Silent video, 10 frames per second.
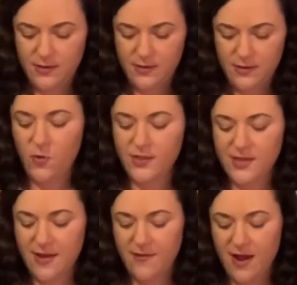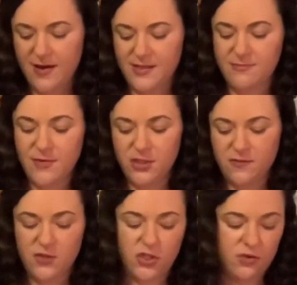Once I've gotten as much
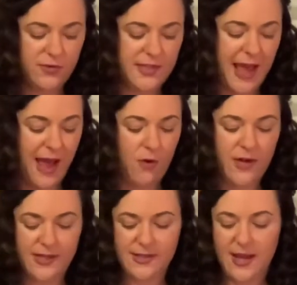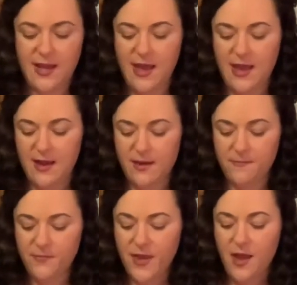of the juice out as I
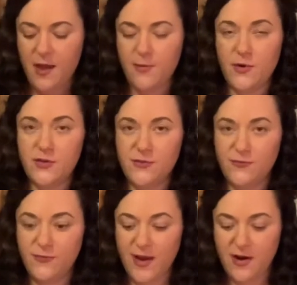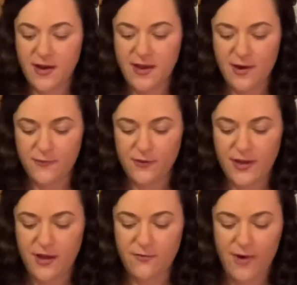can, I'm going to very carefully
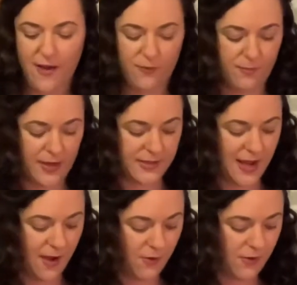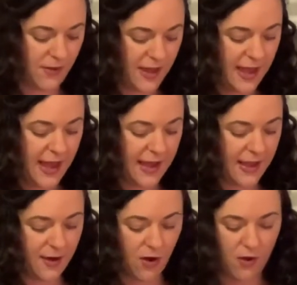unravel my towel and
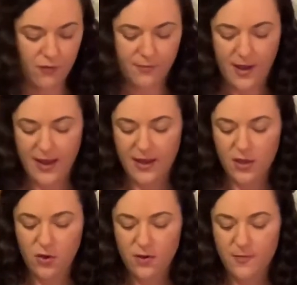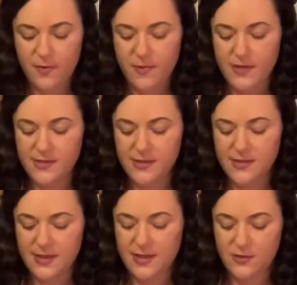get all of my cucumber pieces
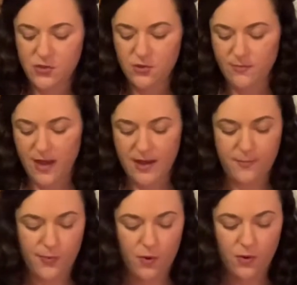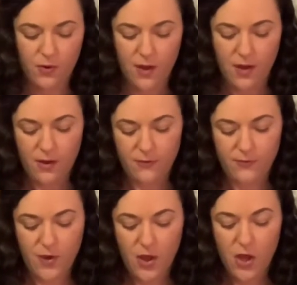into my bowl of
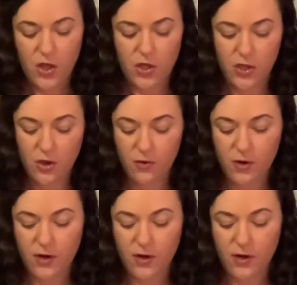yogurt.